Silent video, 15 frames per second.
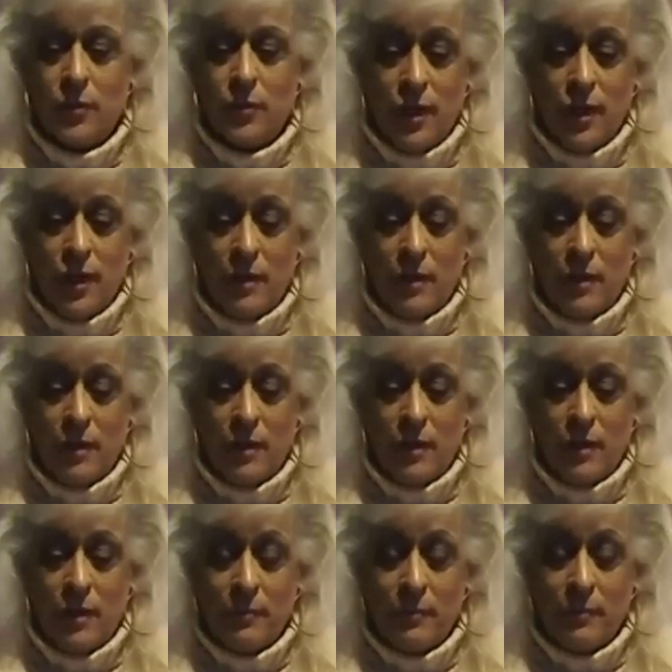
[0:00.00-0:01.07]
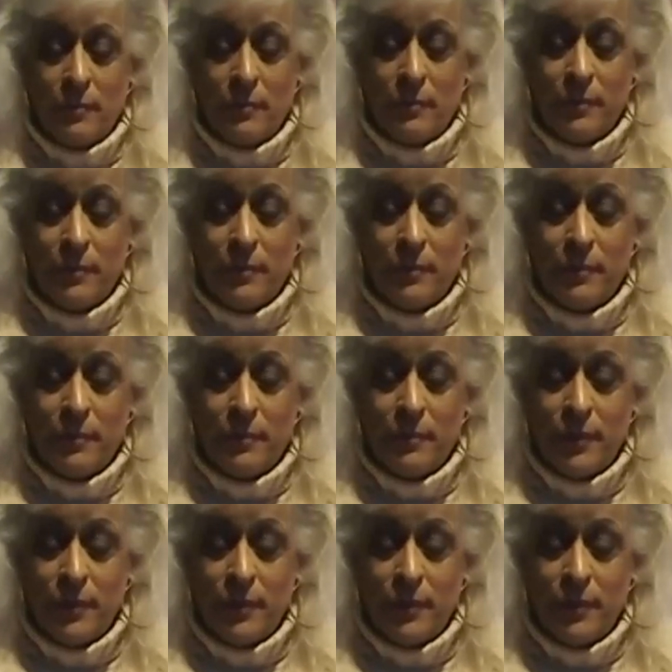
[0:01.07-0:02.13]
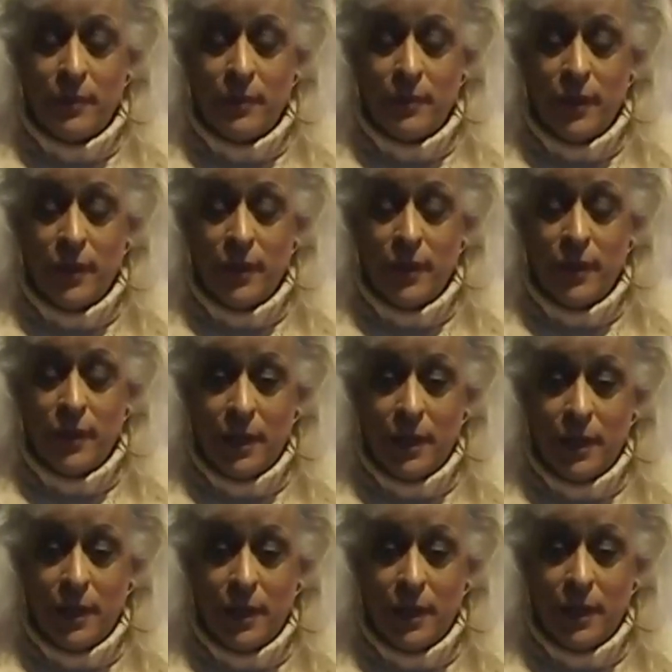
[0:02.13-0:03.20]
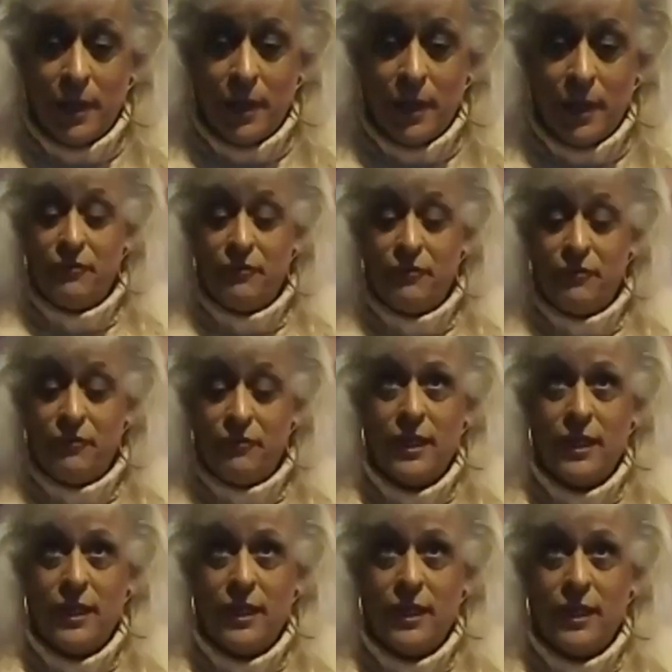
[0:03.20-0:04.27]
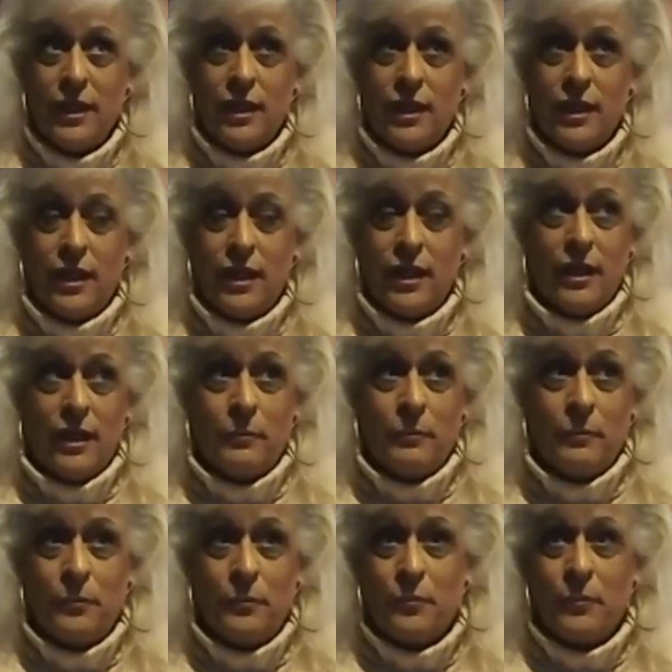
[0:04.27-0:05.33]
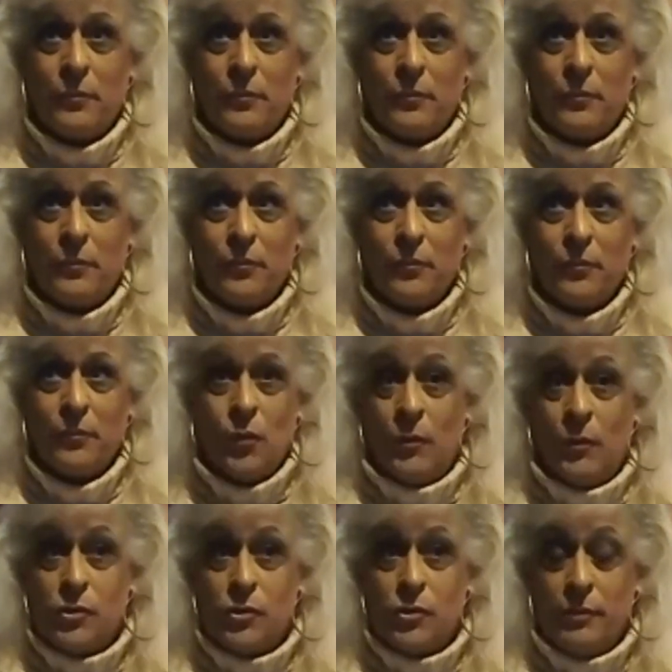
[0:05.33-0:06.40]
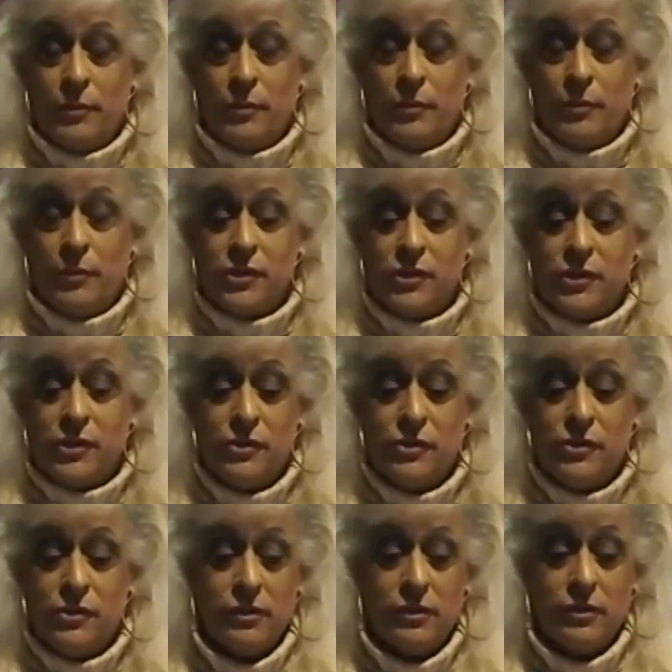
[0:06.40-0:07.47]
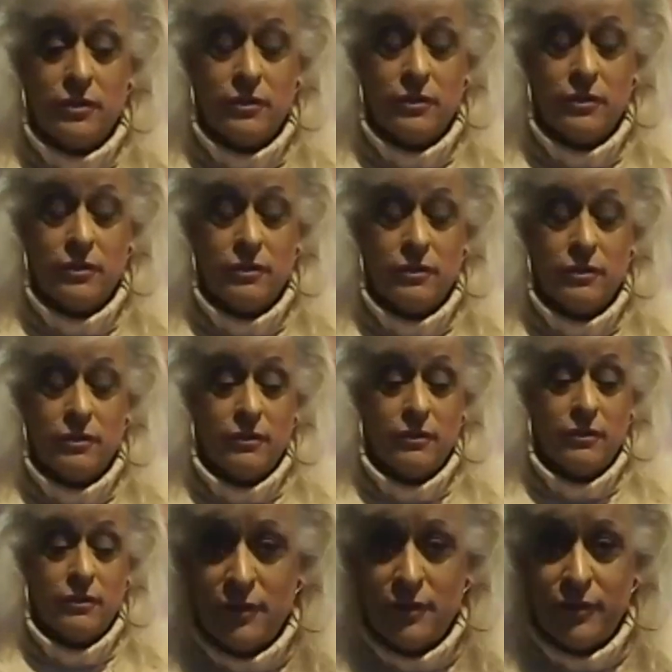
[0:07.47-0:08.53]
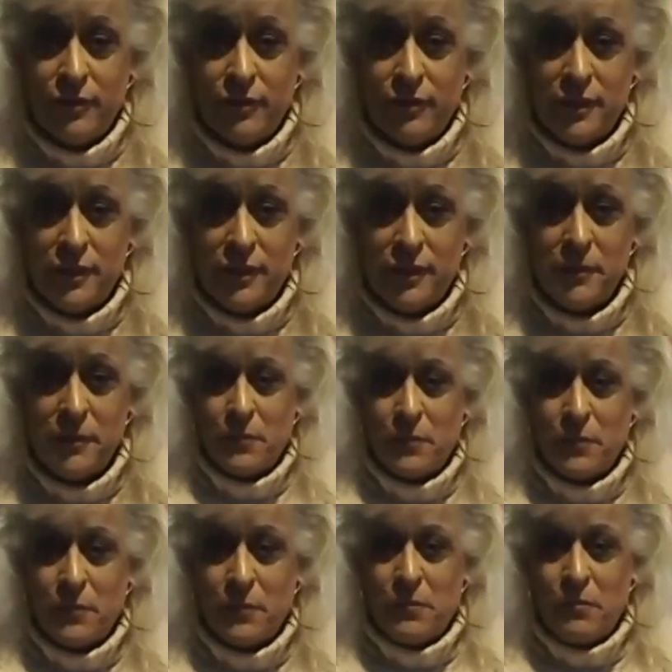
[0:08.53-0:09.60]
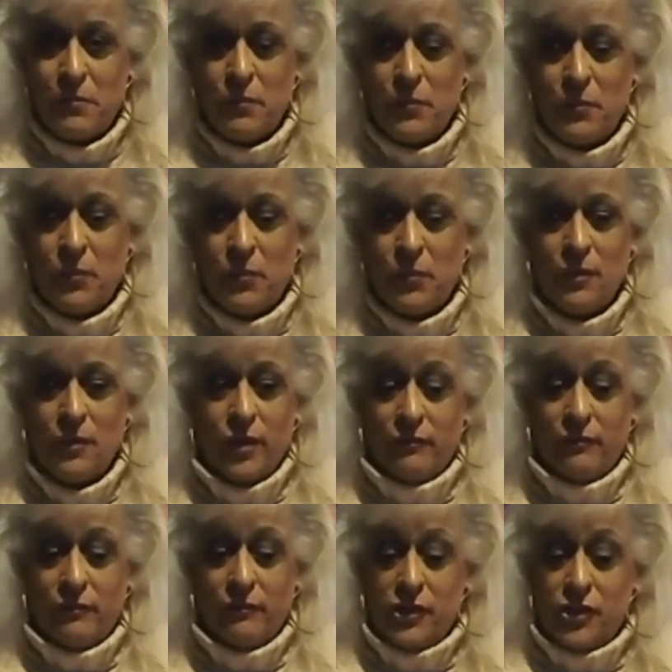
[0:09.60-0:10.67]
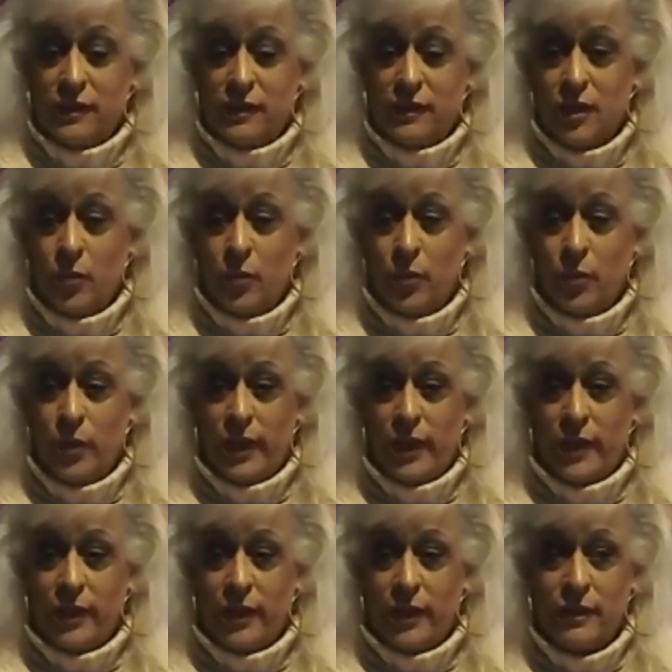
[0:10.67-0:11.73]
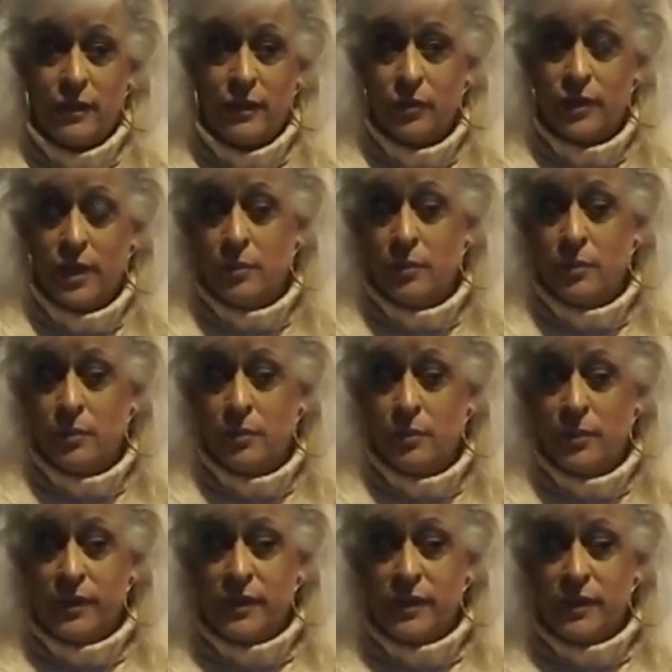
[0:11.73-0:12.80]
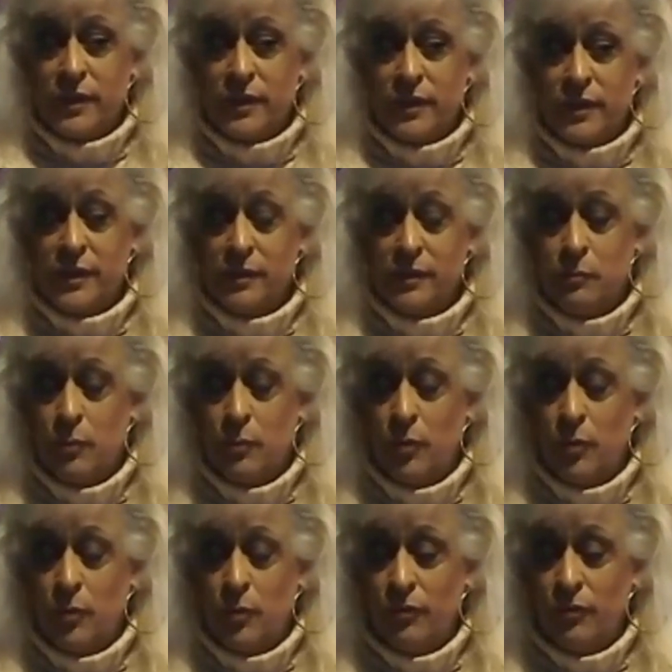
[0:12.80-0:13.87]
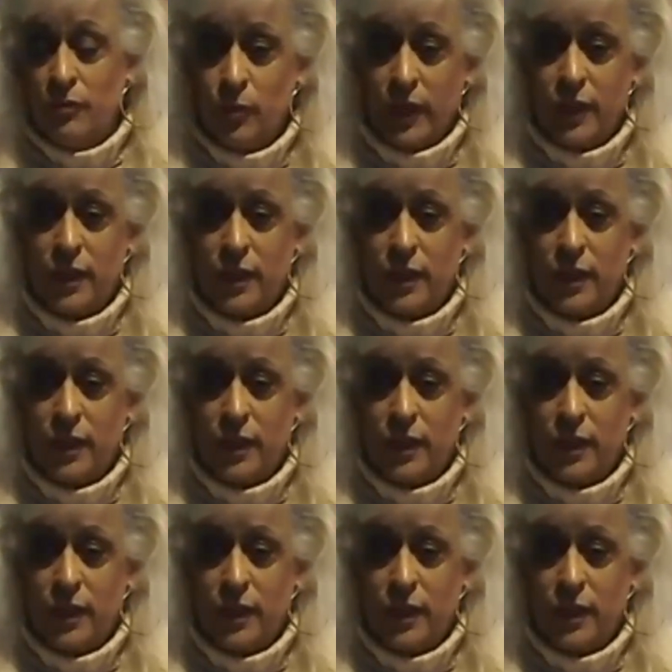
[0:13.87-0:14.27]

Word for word: You want a rom com, you want sci fi, um, you want a motion picture, you want a television series, or even just a quick MOW, which is movie of the week.